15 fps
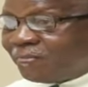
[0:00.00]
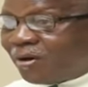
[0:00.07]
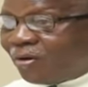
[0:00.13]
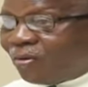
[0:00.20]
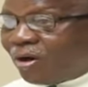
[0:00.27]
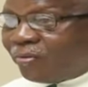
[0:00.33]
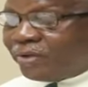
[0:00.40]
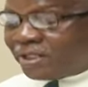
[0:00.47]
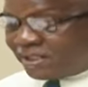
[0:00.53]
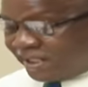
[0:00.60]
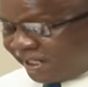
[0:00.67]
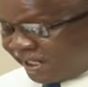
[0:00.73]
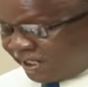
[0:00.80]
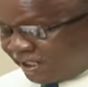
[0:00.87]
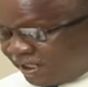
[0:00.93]
But what we are
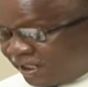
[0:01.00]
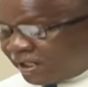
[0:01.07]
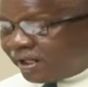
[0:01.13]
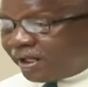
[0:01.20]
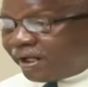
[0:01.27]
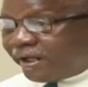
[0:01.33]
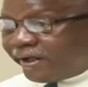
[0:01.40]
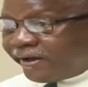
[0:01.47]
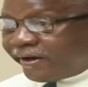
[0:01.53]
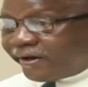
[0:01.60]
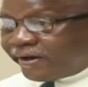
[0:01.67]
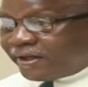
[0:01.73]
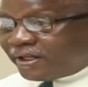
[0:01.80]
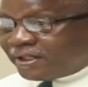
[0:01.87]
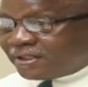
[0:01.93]
saying
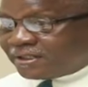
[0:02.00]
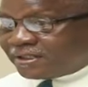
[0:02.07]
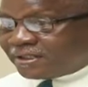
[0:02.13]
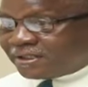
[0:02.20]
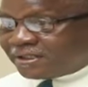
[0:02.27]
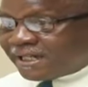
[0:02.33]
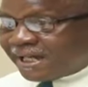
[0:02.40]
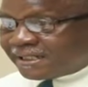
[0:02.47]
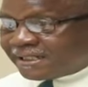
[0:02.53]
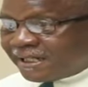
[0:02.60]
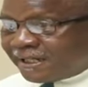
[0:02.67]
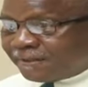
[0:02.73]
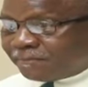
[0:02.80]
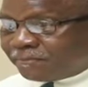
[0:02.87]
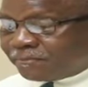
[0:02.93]
here is that
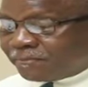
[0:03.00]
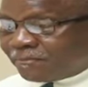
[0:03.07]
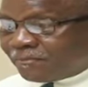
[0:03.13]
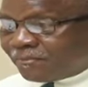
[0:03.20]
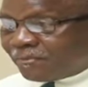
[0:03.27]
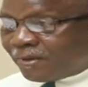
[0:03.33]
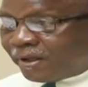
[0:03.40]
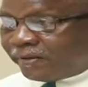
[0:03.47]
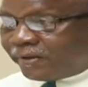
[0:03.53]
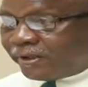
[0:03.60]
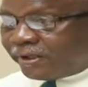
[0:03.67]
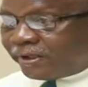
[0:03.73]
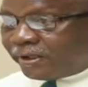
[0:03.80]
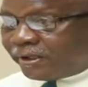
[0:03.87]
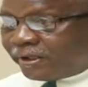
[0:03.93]

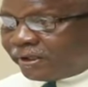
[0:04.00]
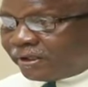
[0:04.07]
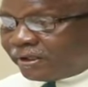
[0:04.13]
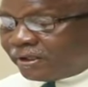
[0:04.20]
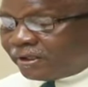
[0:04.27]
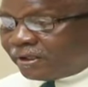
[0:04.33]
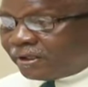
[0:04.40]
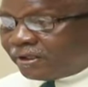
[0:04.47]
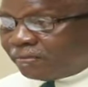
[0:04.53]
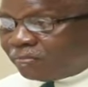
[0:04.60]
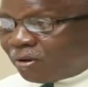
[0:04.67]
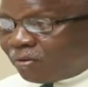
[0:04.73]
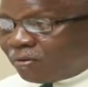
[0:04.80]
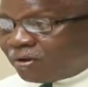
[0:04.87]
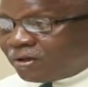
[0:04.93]
the
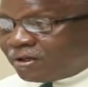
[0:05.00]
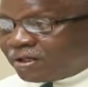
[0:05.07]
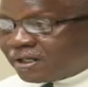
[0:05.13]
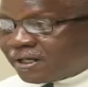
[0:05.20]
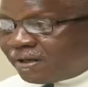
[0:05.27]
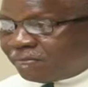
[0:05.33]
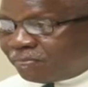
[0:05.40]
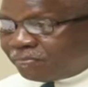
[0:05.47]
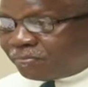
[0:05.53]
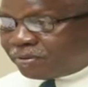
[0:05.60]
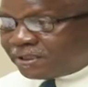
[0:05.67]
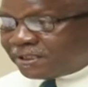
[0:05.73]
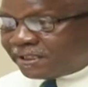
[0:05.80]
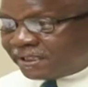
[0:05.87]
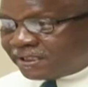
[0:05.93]
power
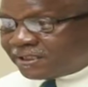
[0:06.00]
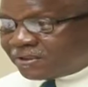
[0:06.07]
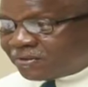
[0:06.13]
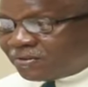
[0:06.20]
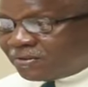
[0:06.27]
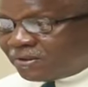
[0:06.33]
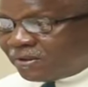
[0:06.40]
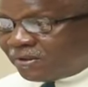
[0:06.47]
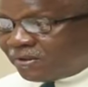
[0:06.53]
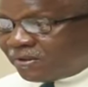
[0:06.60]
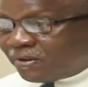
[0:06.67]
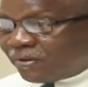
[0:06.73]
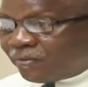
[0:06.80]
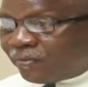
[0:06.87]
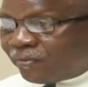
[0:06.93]
companies,
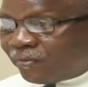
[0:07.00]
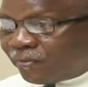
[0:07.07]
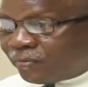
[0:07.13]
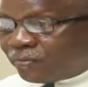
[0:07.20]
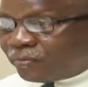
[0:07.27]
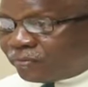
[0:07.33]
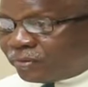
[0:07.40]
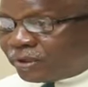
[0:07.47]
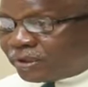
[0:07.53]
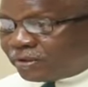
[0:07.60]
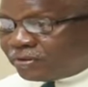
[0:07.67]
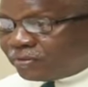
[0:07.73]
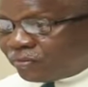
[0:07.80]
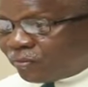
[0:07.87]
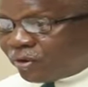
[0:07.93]
we can
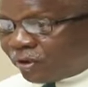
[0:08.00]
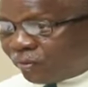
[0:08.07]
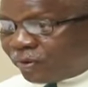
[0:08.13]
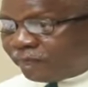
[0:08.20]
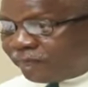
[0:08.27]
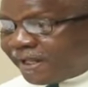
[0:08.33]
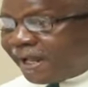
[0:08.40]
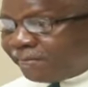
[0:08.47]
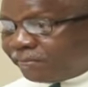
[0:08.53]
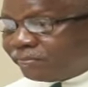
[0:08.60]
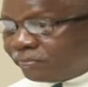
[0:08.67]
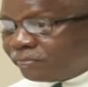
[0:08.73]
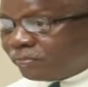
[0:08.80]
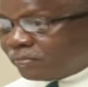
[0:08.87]
work with them